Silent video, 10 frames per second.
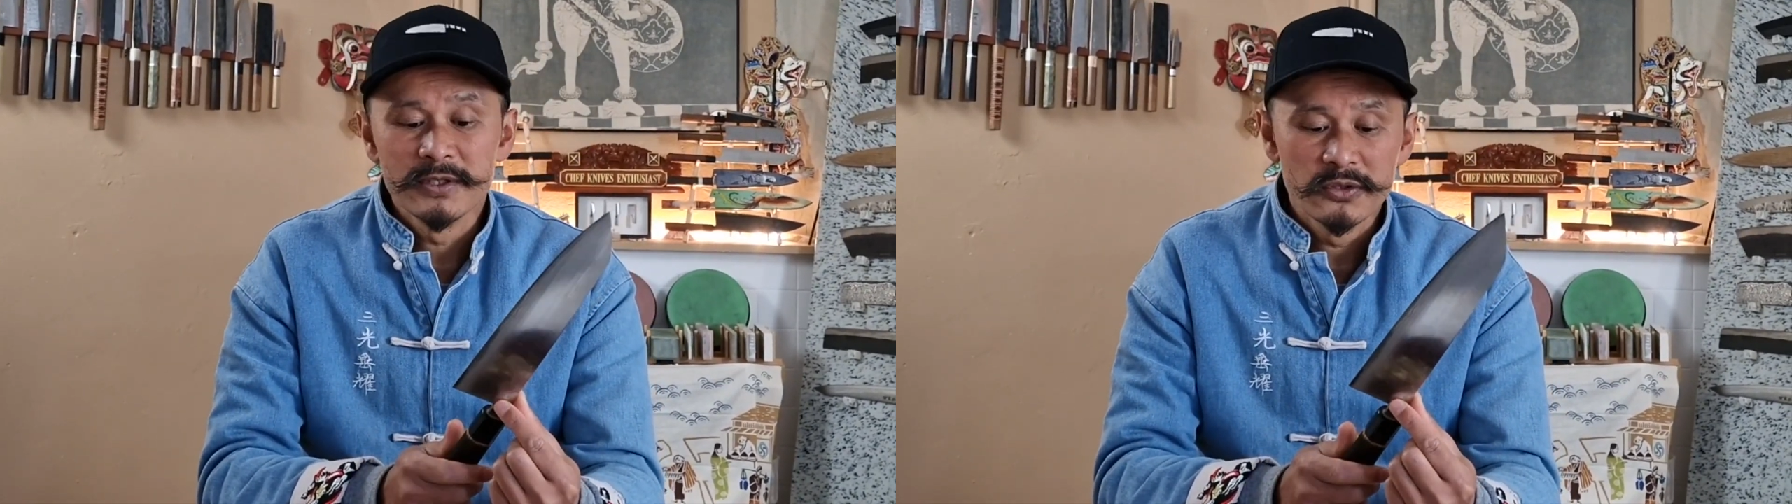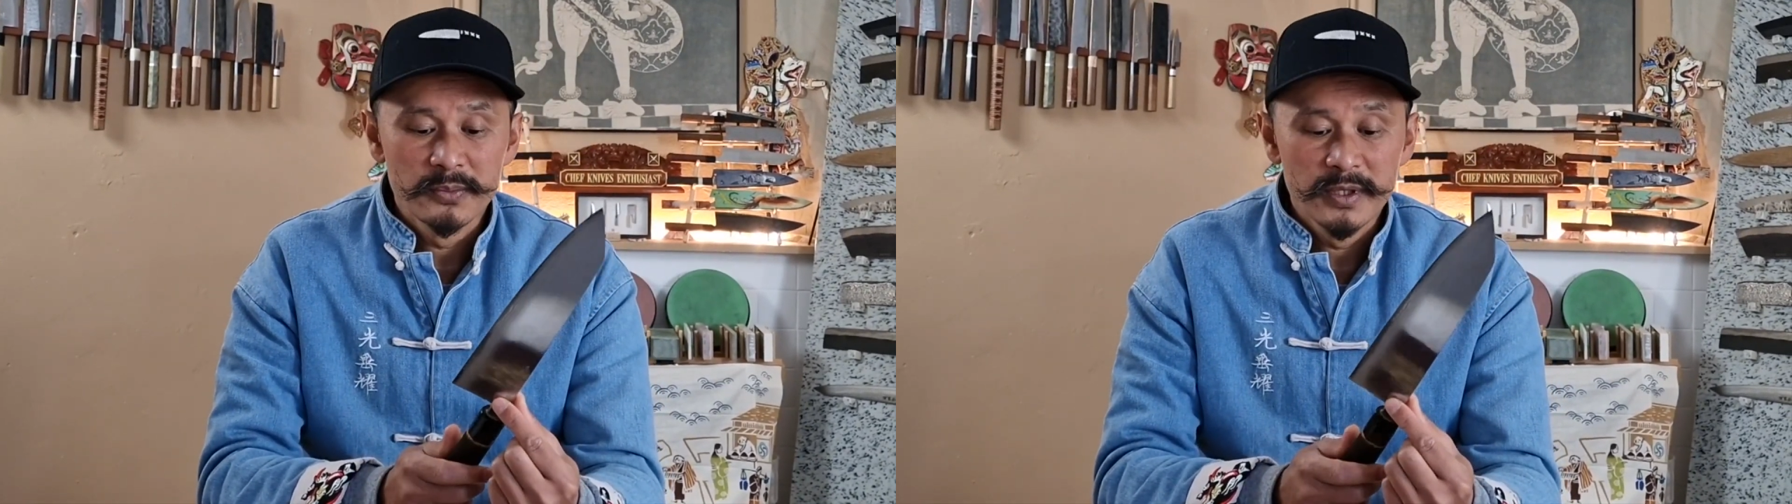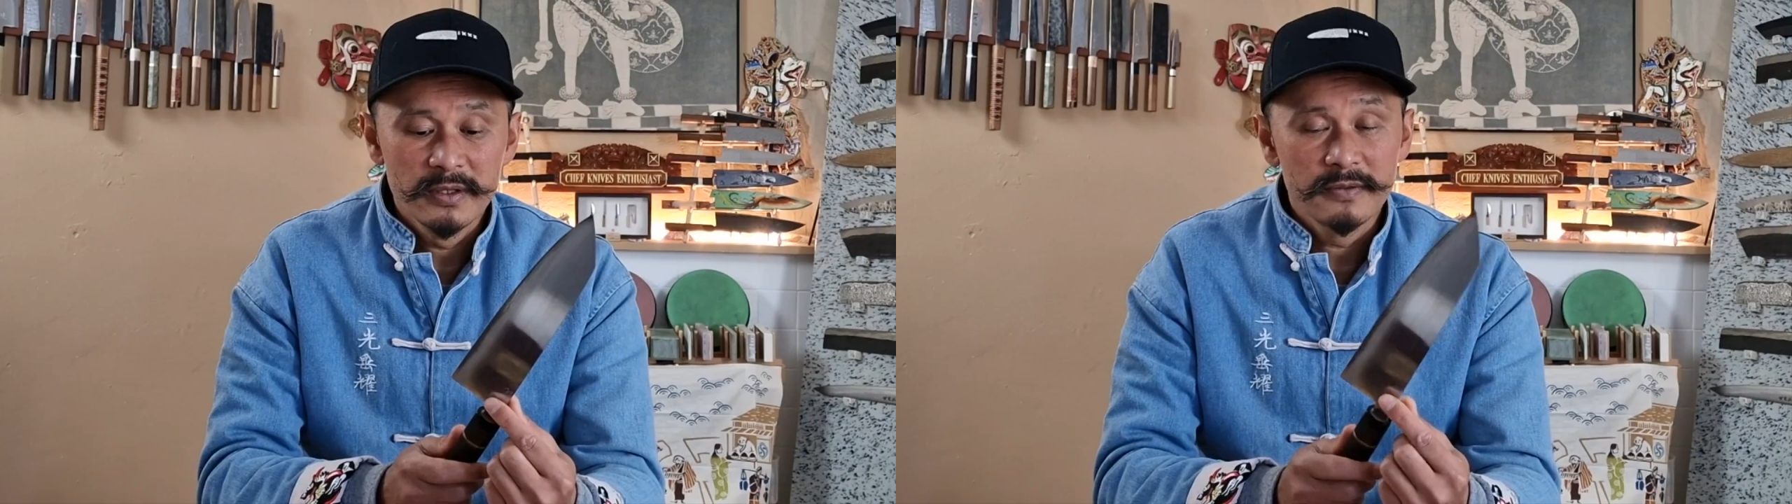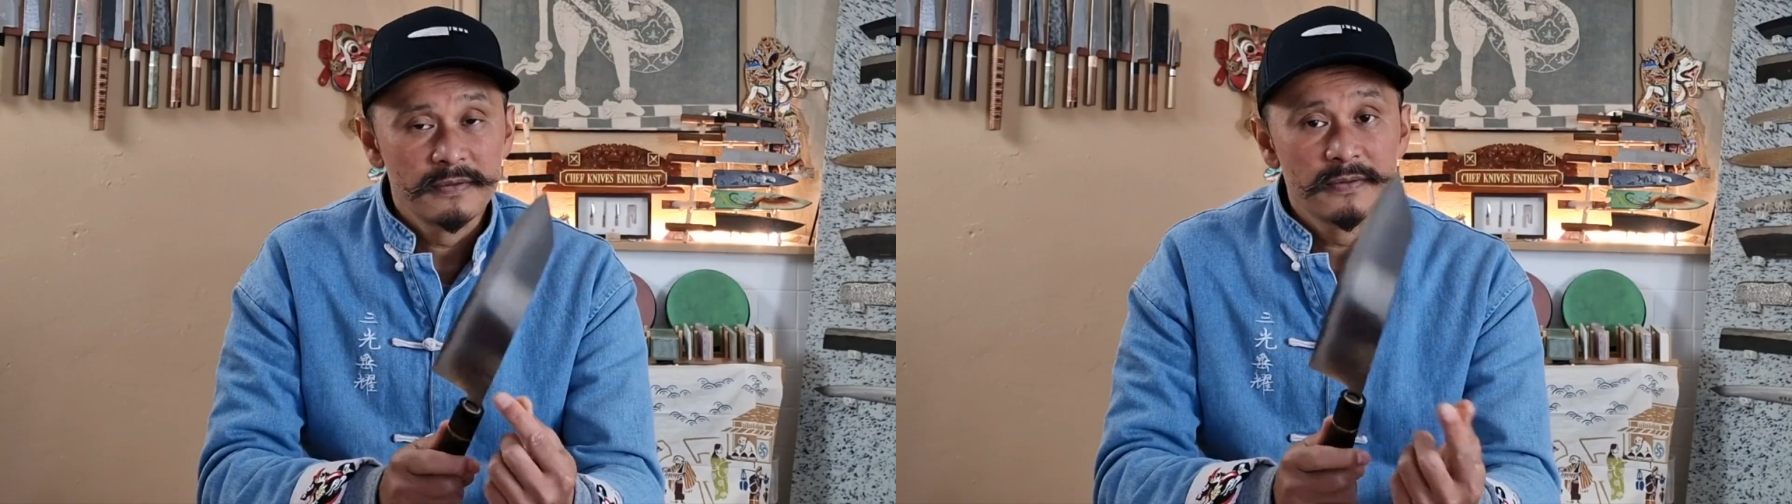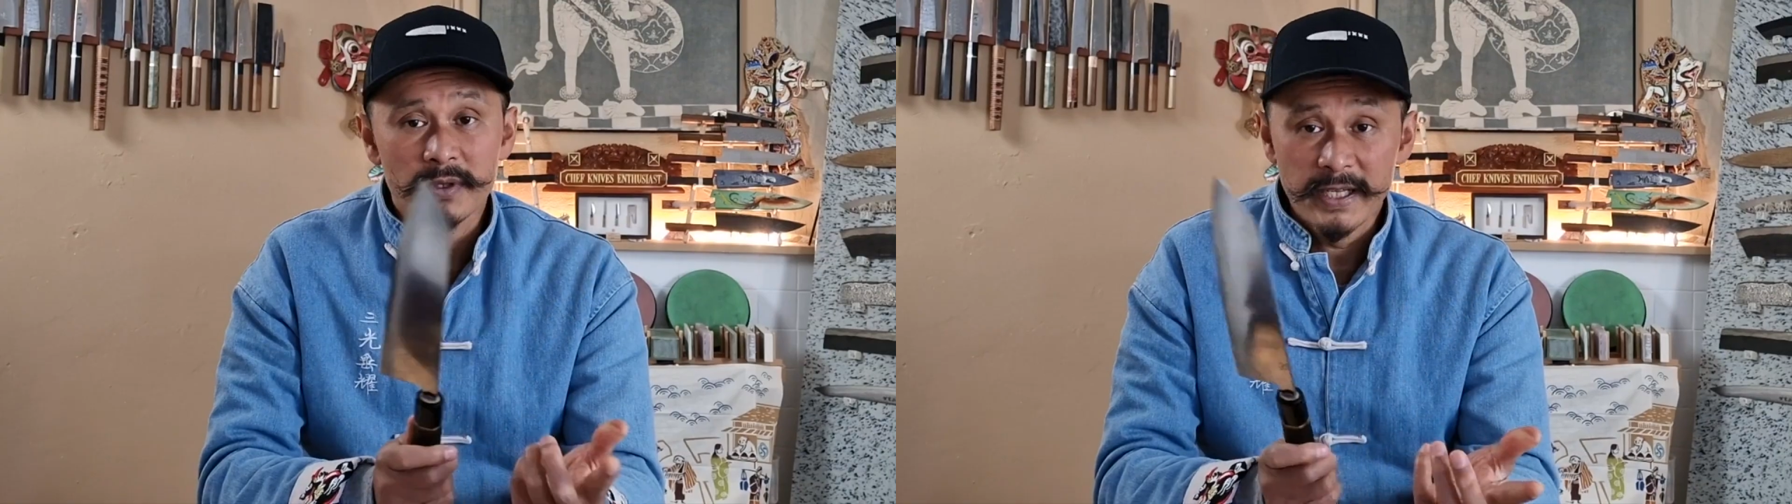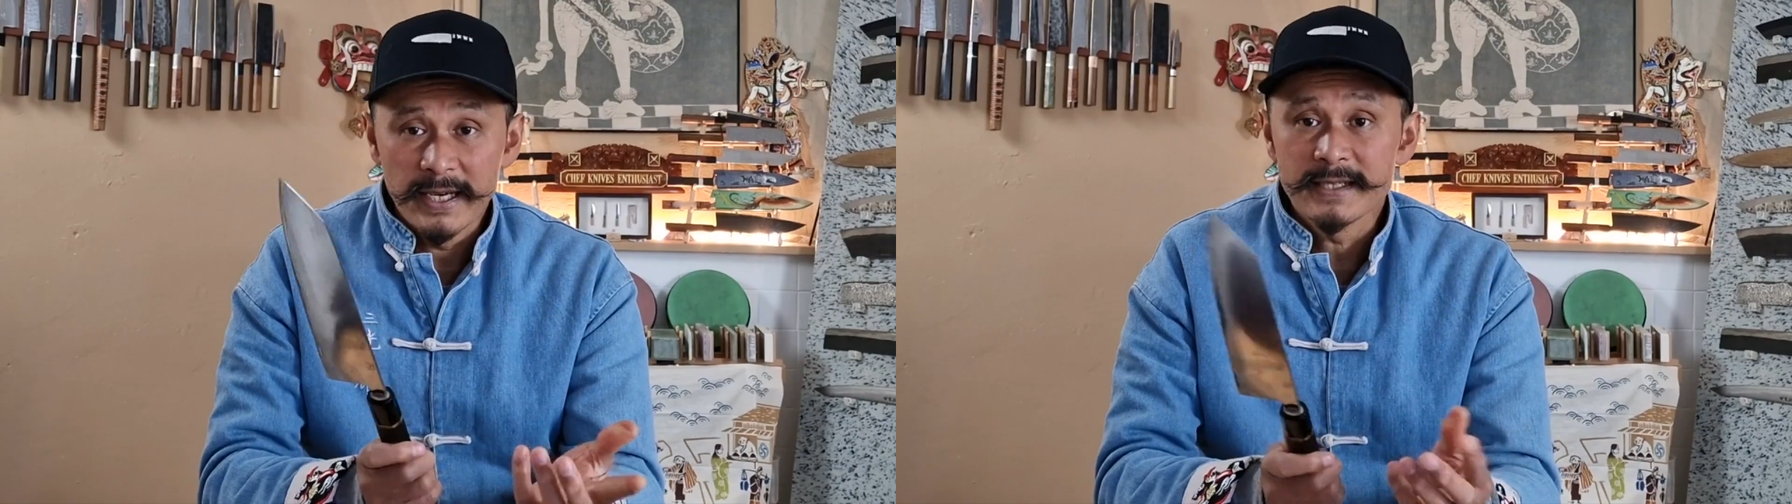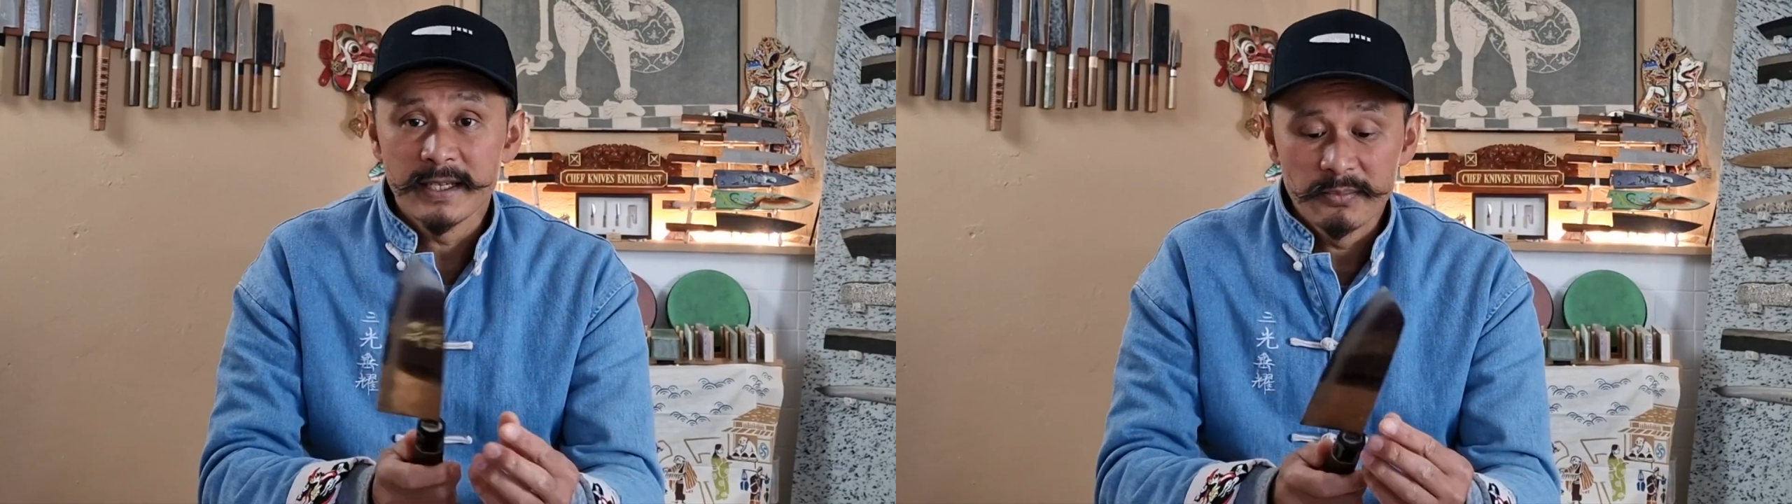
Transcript: to me for the asking